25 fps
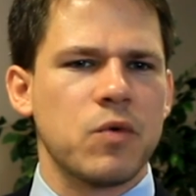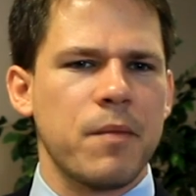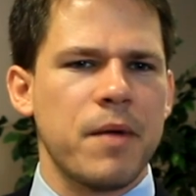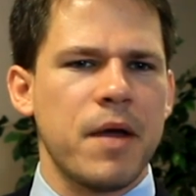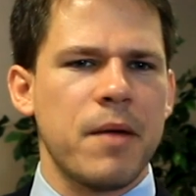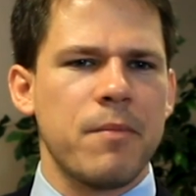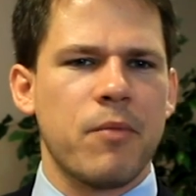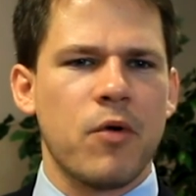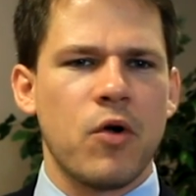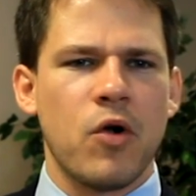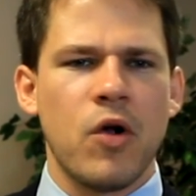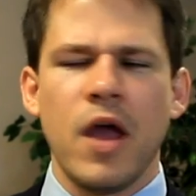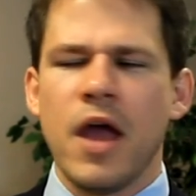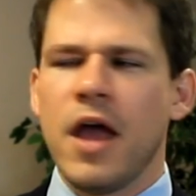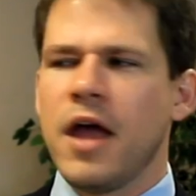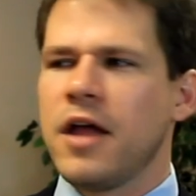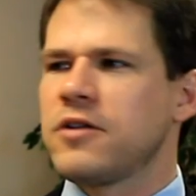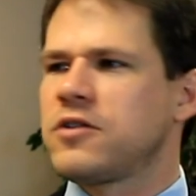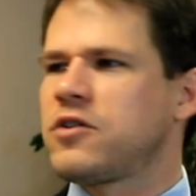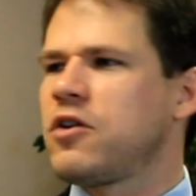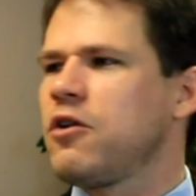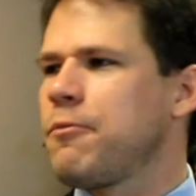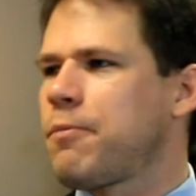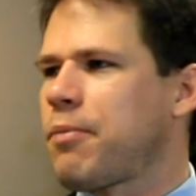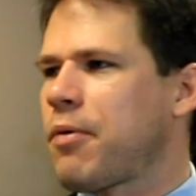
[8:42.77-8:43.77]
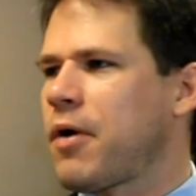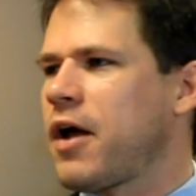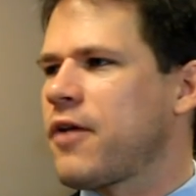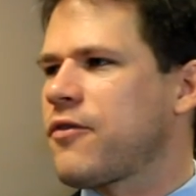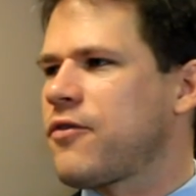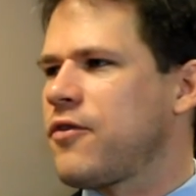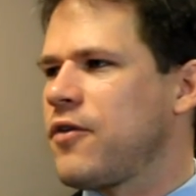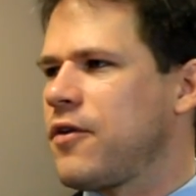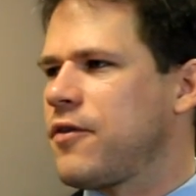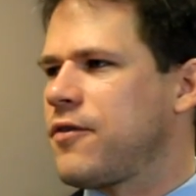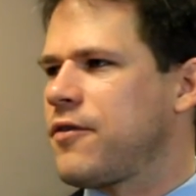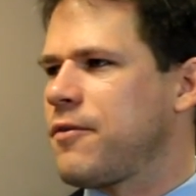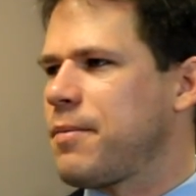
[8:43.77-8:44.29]
Remember, two
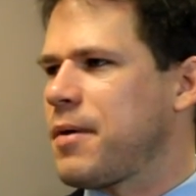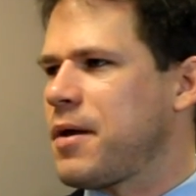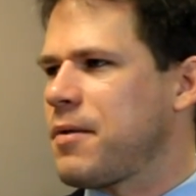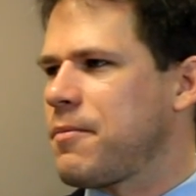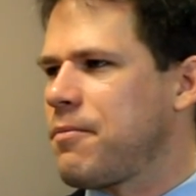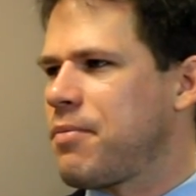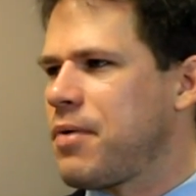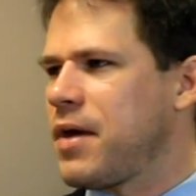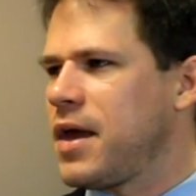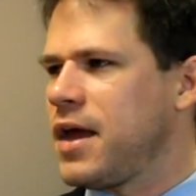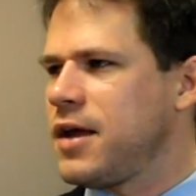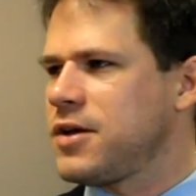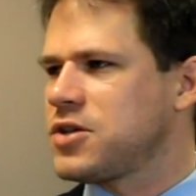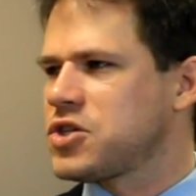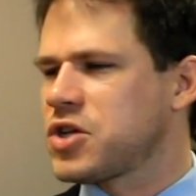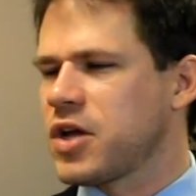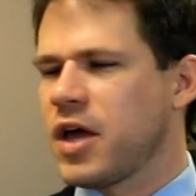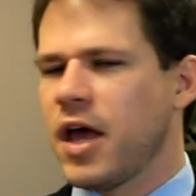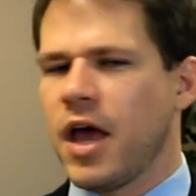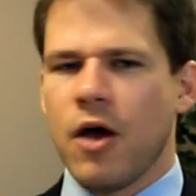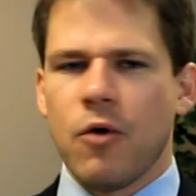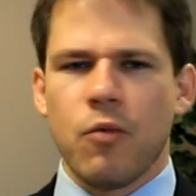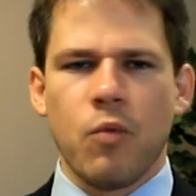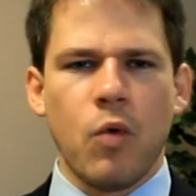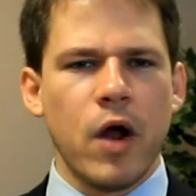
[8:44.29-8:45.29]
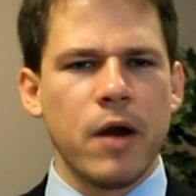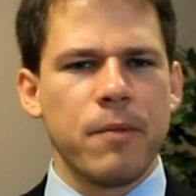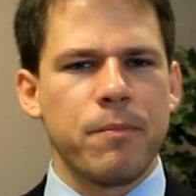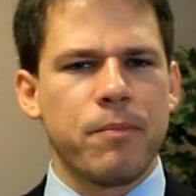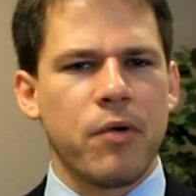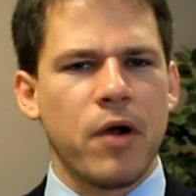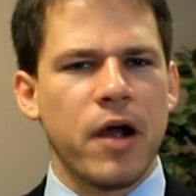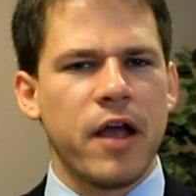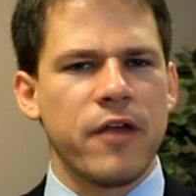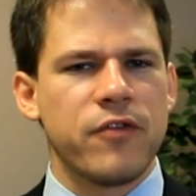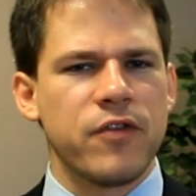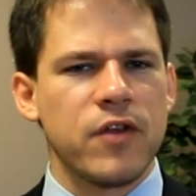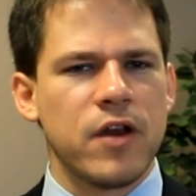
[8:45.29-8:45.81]
presidents have been impeached, one
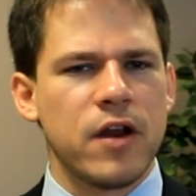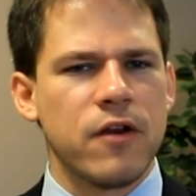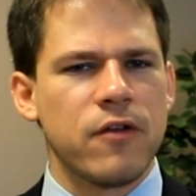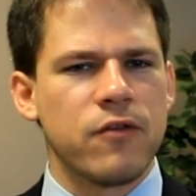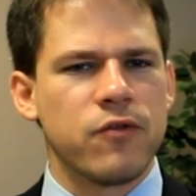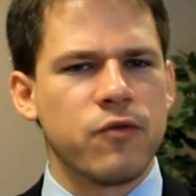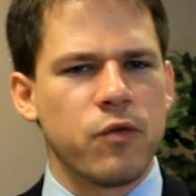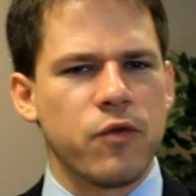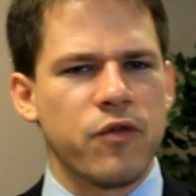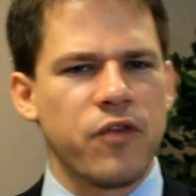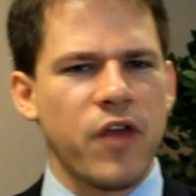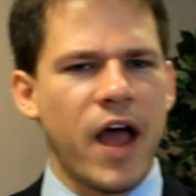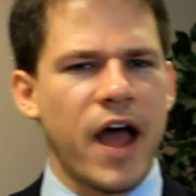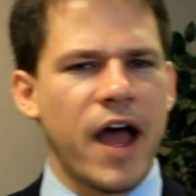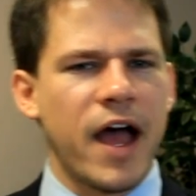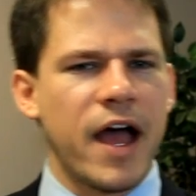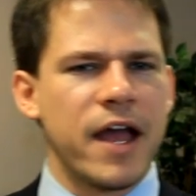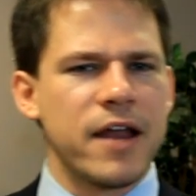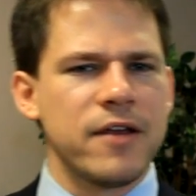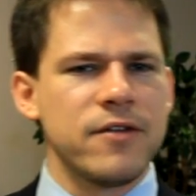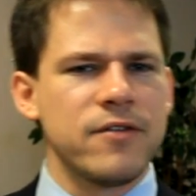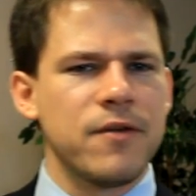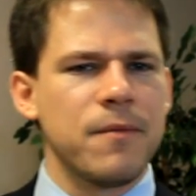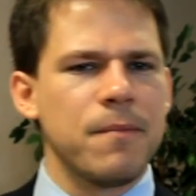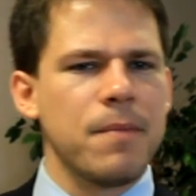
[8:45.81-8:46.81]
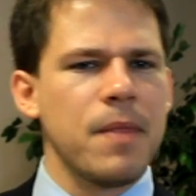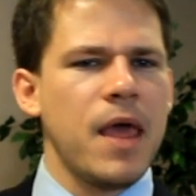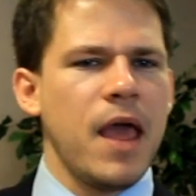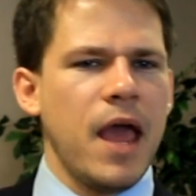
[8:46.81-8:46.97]
president has resigned,